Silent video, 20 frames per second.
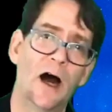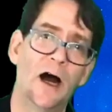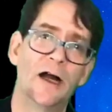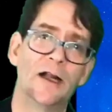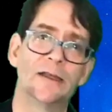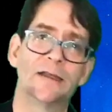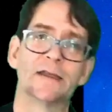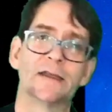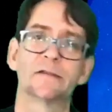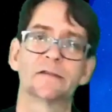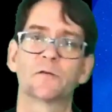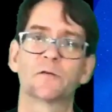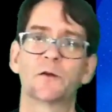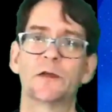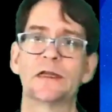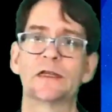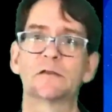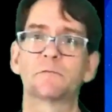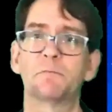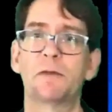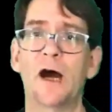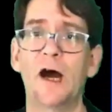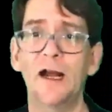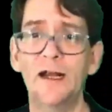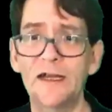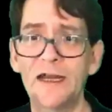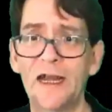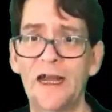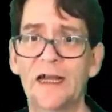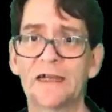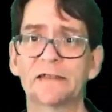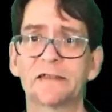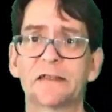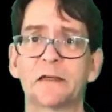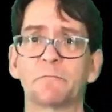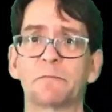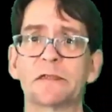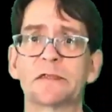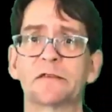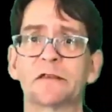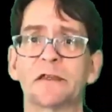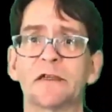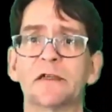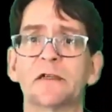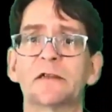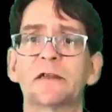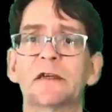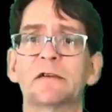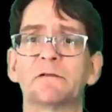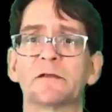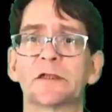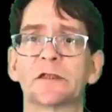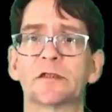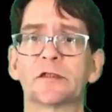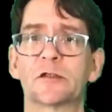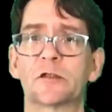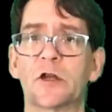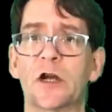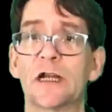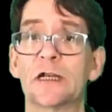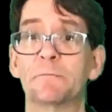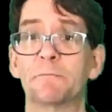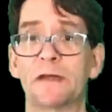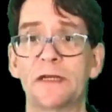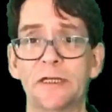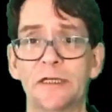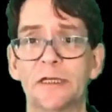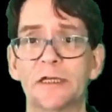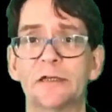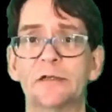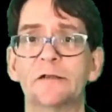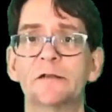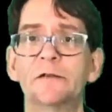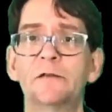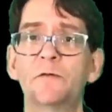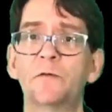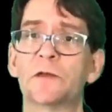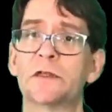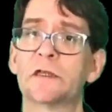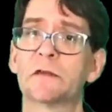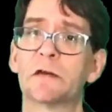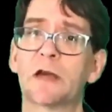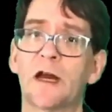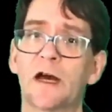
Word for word: On this week's podcast episode of Astronomy News with the